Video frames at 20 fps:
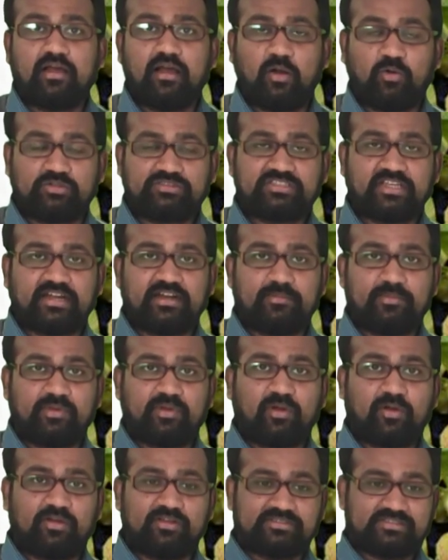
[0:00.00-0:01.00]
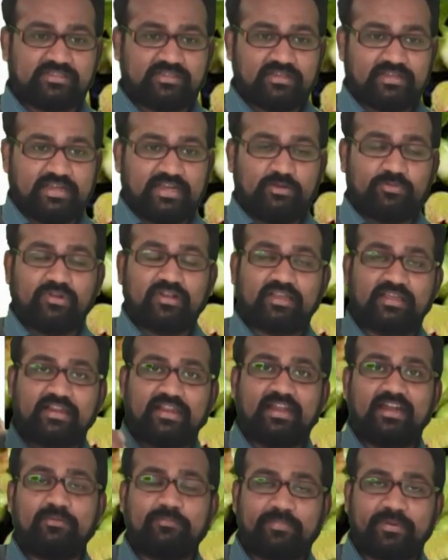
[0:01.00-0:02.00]
outside, because it will
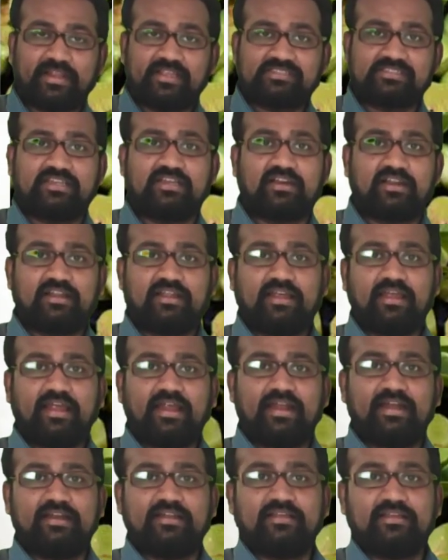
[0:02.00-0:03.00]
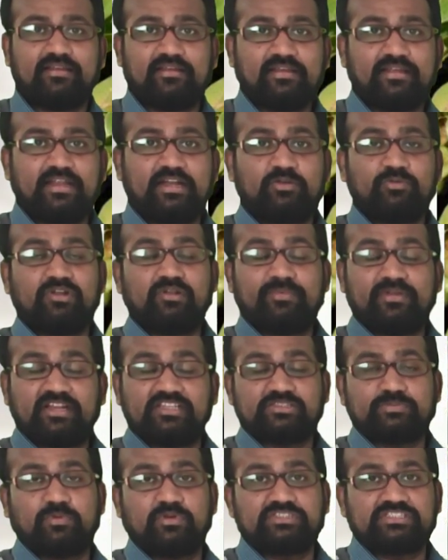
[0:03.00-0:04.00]
create pressure and it will be
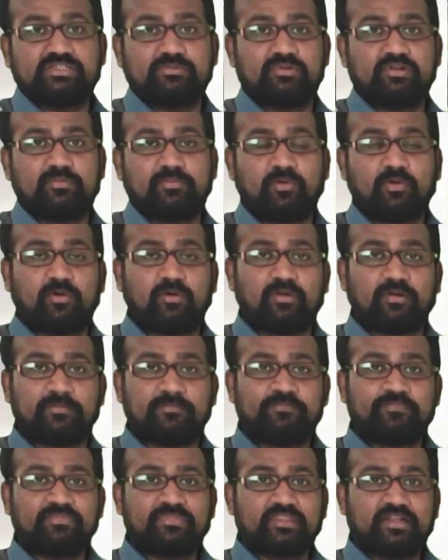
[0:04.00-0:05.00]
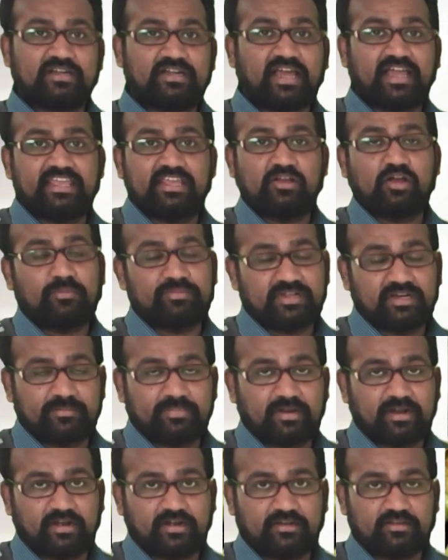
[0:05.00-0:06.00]
responsible for the dying of
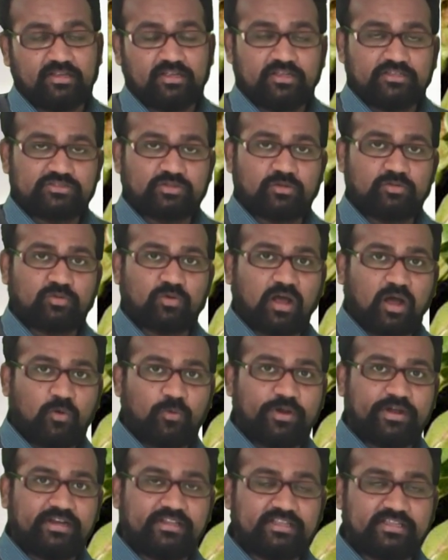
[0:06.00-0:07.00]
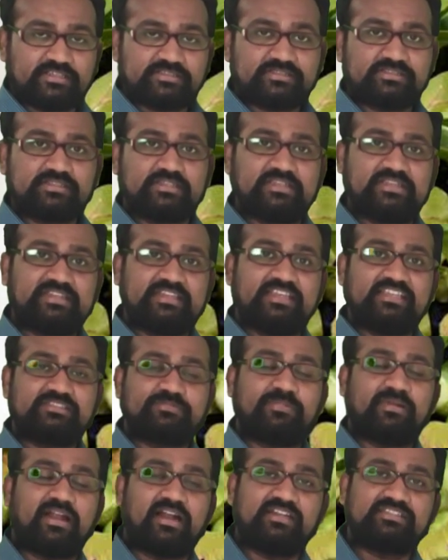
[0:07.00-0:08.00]
that plant. So to avoid this,
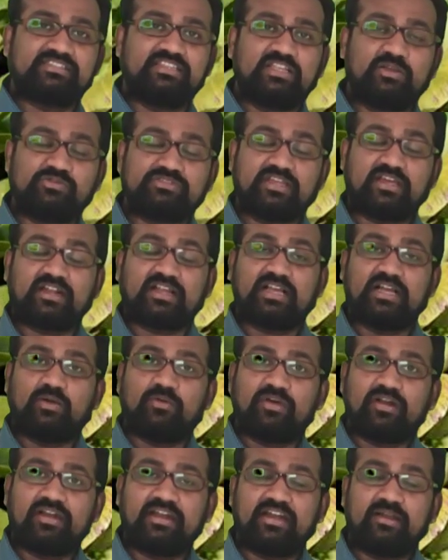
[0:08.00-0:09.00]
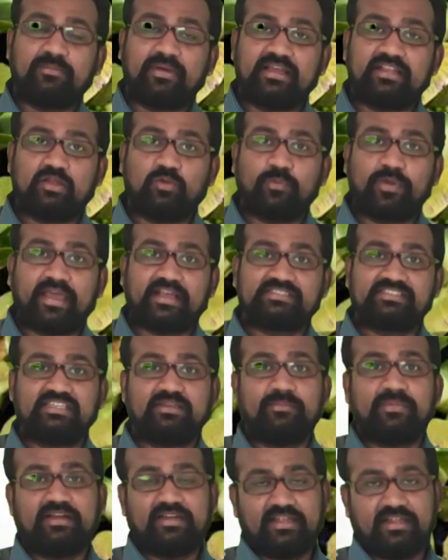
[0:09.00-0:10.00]
these plants leaves are covered by the
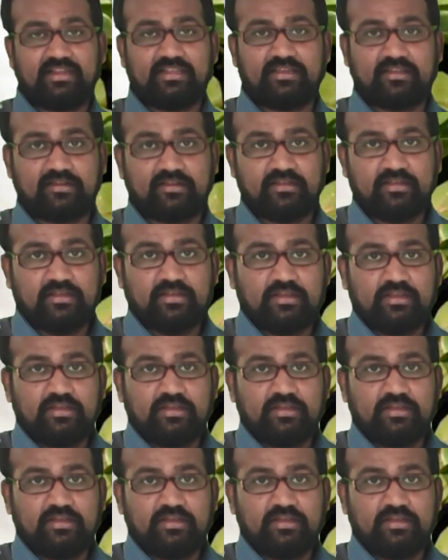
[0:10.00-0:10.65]
waxy material.